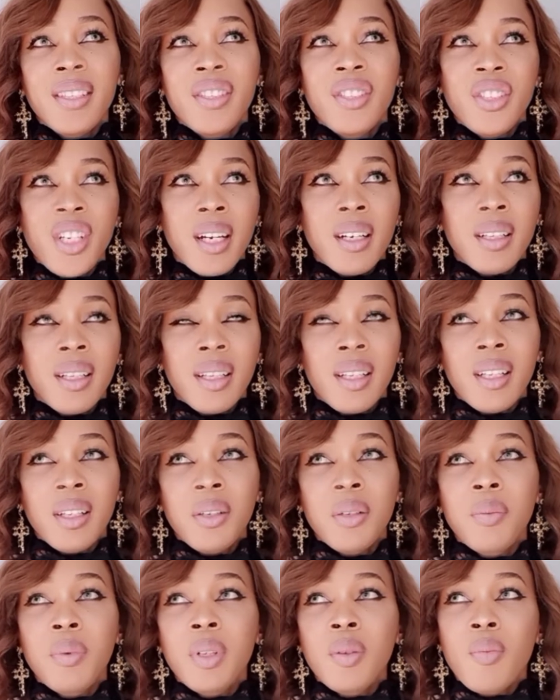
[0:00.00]
channel a little
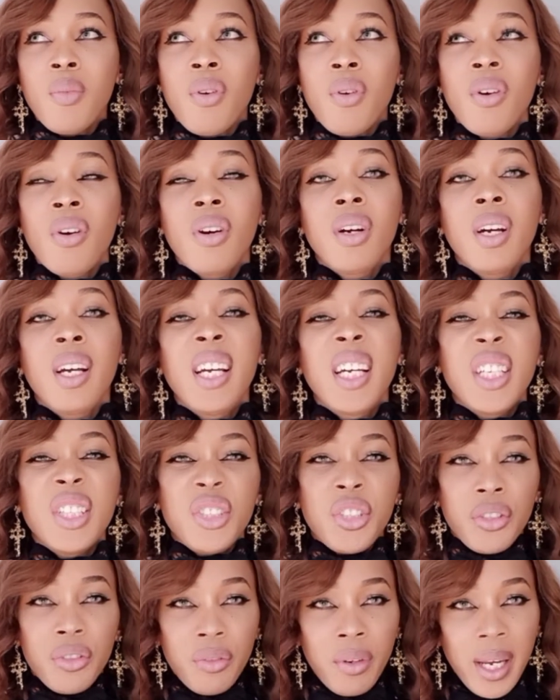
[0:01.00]
bit more
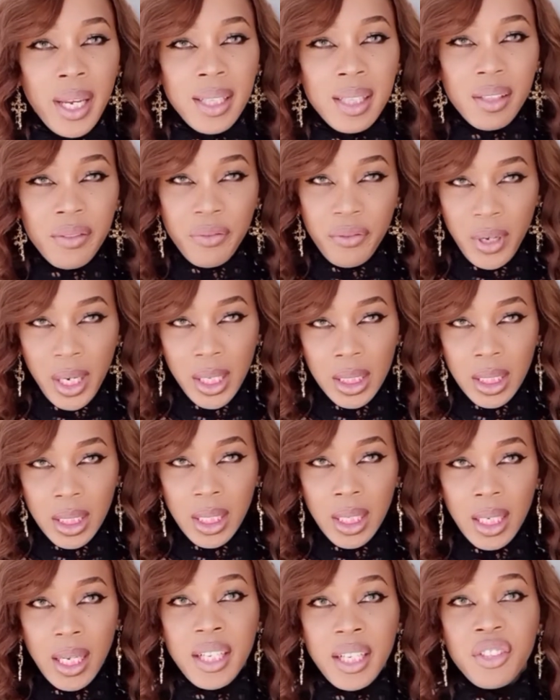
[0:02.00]
trans
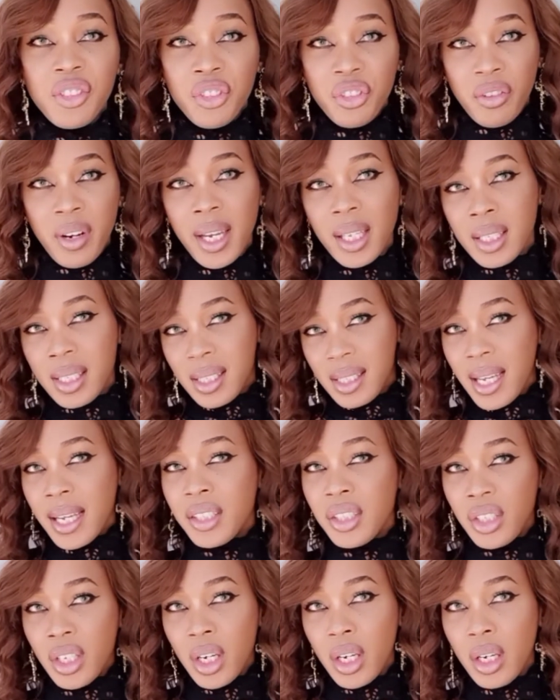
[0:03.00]
friendly and trans
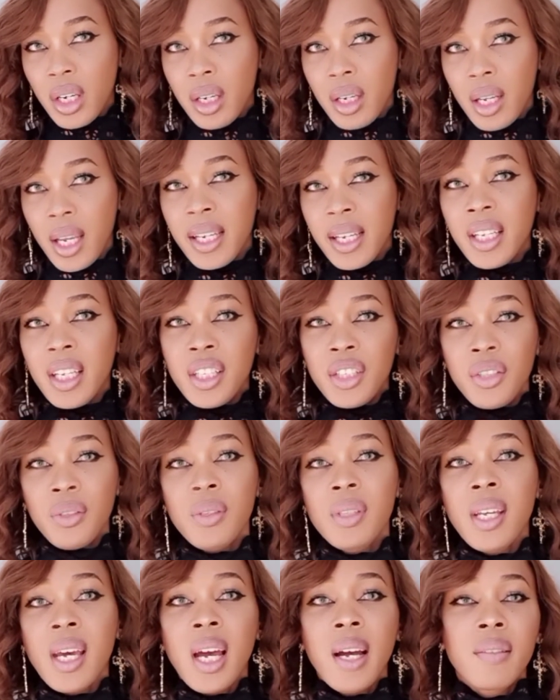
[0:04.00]
centered, and issues
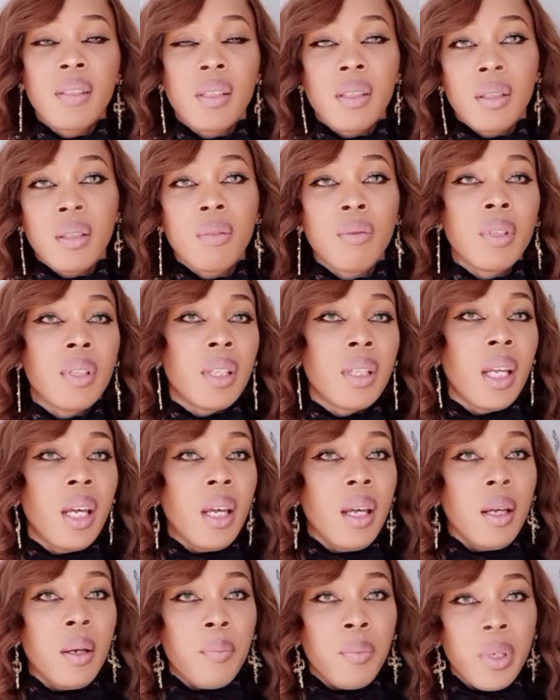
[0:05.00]
that have to deal with
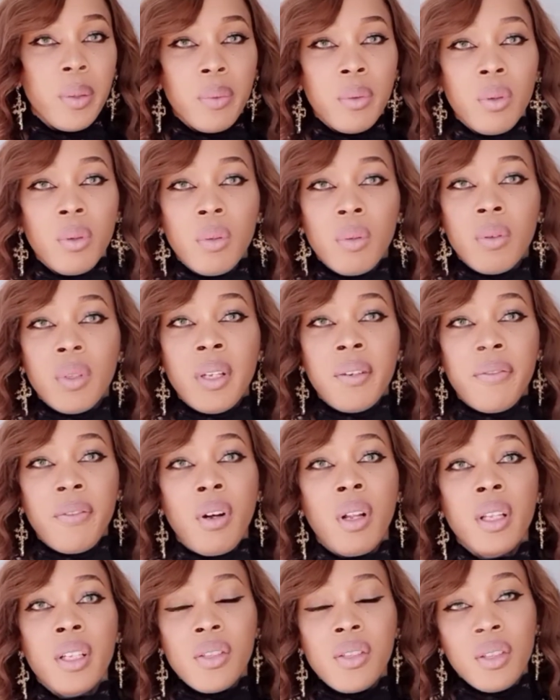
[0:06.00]
people that fall
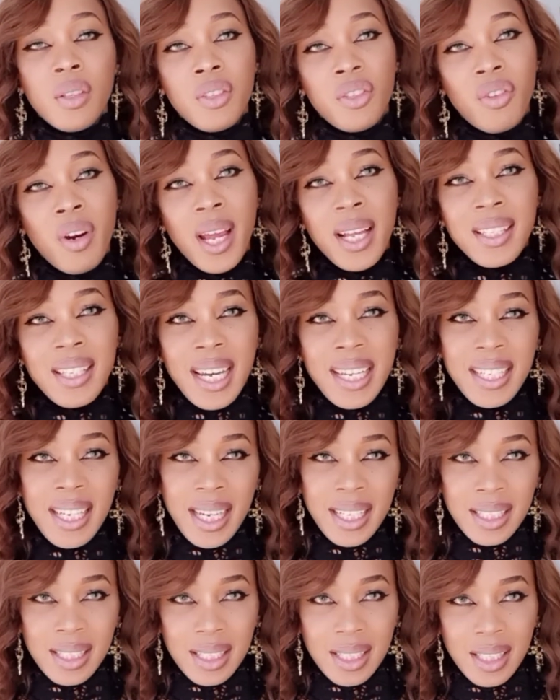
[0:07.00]
into the trans
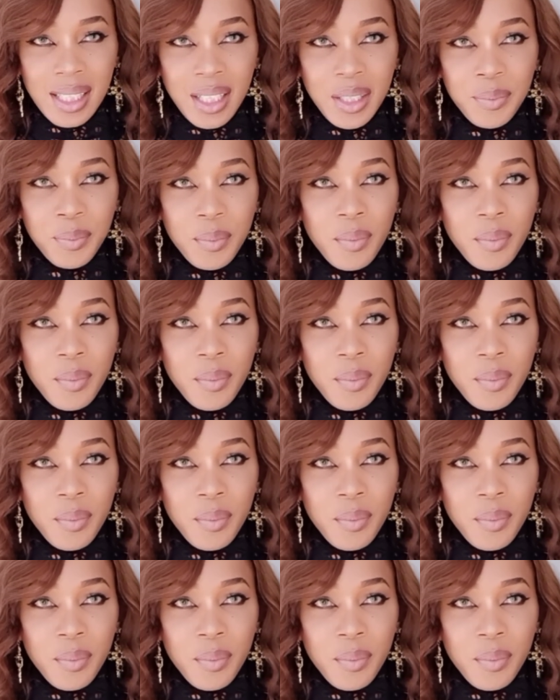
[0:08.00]
identity.